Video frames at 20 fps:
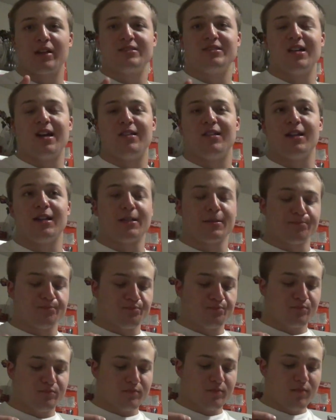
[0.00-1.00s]
It's not like
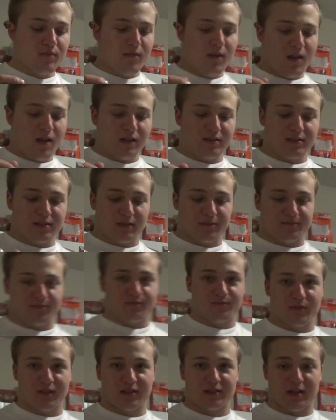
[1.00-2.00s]
some
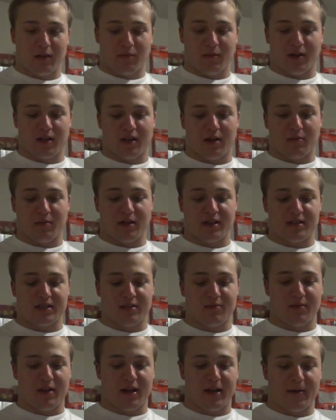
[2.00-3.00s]
supplement companies
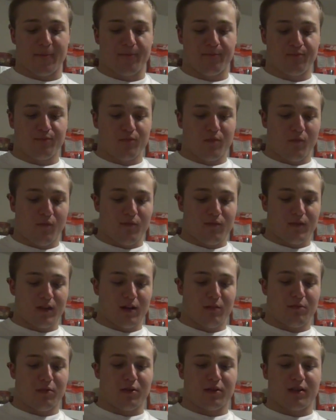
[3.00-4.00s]
that make
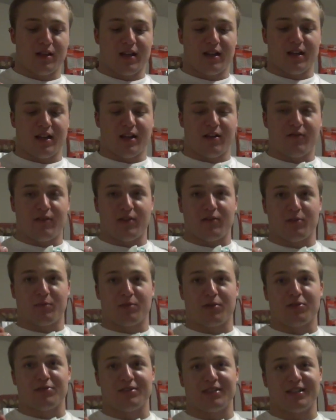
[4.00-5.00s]
birthday cake flavored
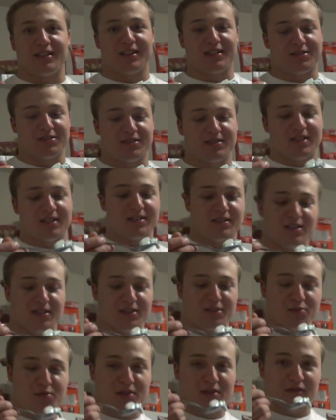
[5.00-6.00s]
protein, and it just tastes
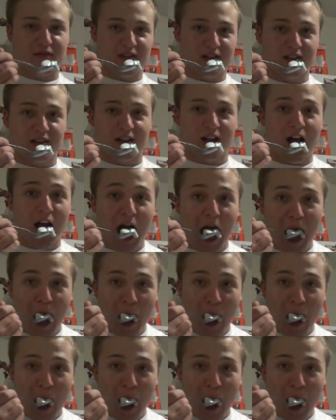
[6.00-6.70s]
like sweet vanilla.